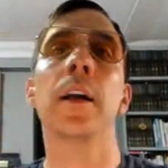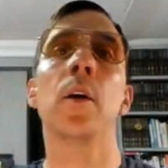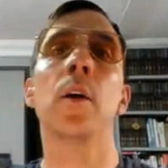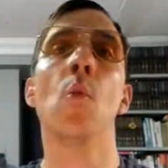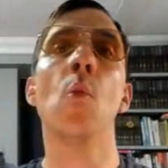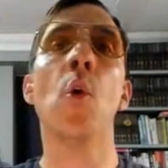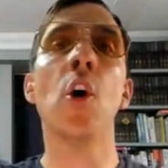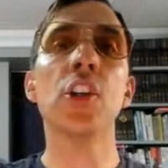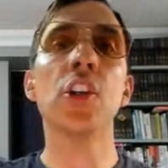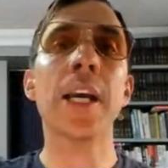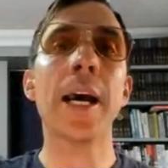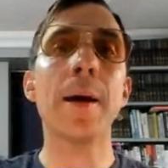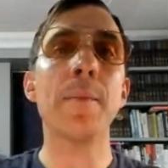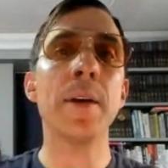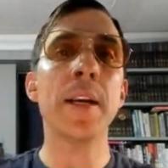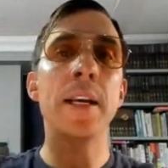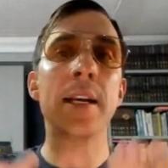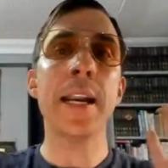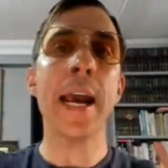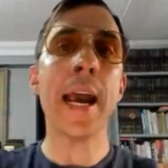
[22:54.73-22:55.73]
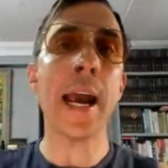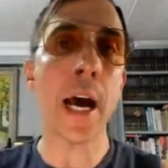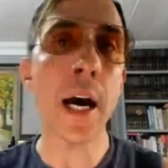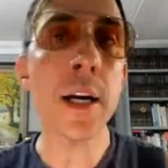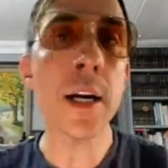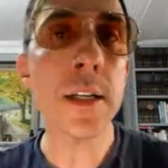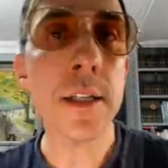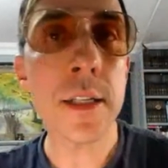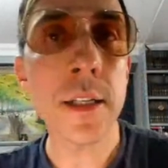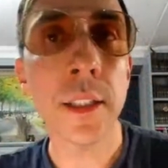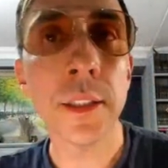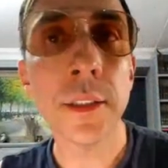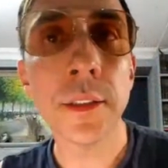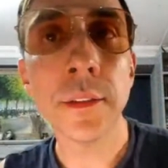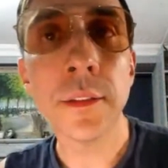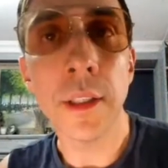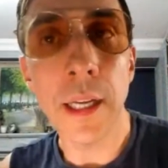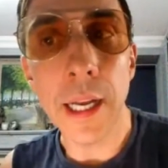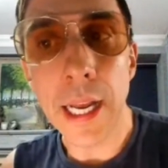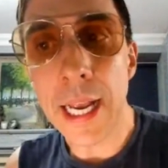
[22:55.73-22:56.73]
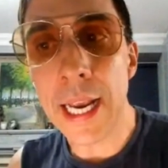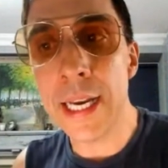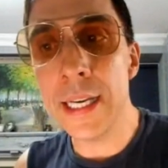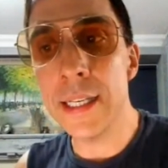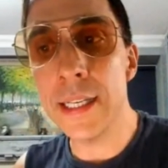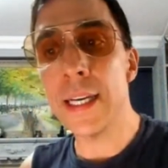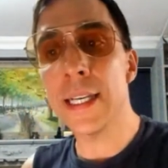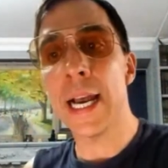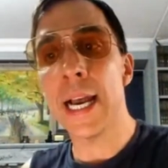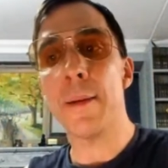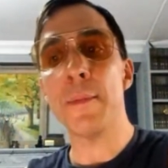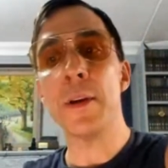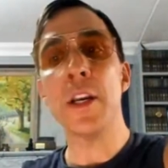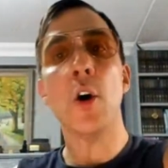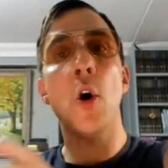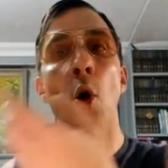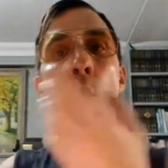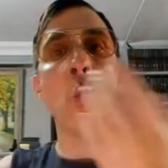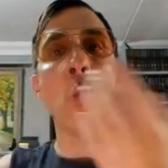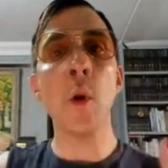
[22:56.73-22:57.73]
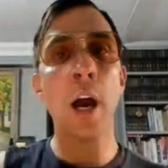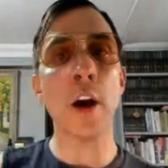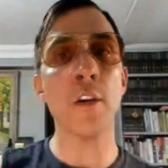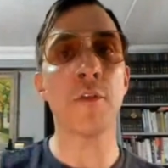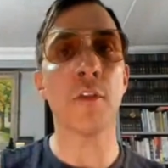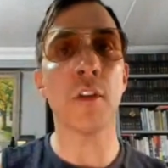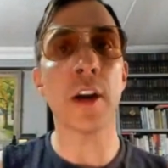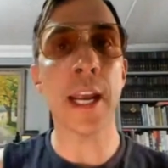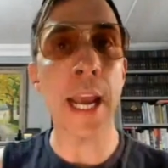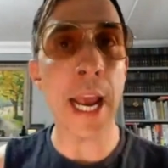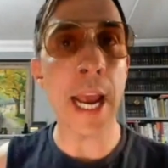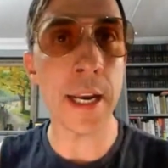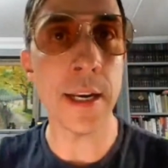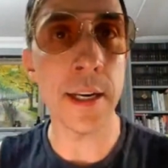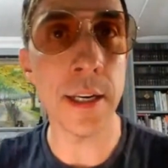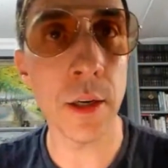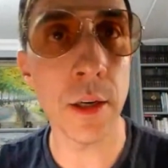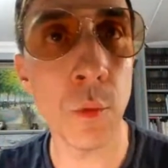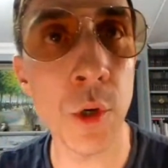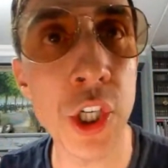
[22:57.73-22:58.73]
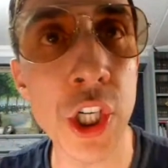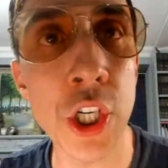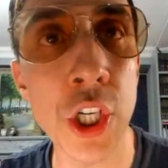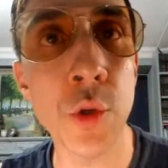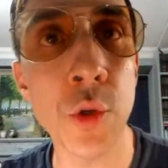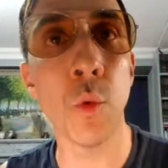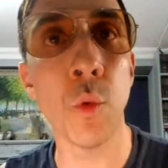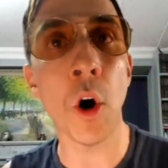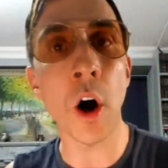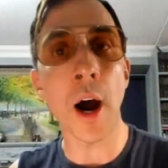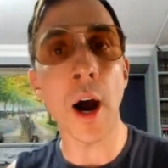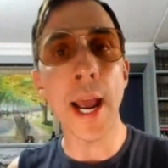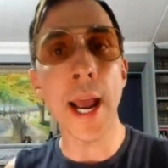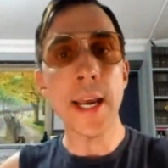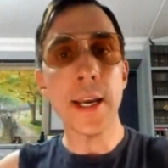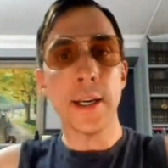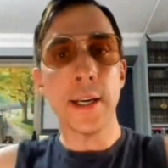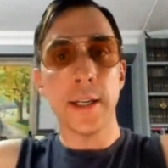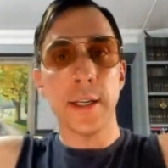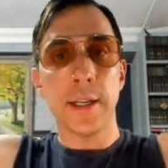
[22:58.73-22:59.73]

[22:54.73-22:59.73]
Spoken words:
What's happening now is happening all over again, which is why,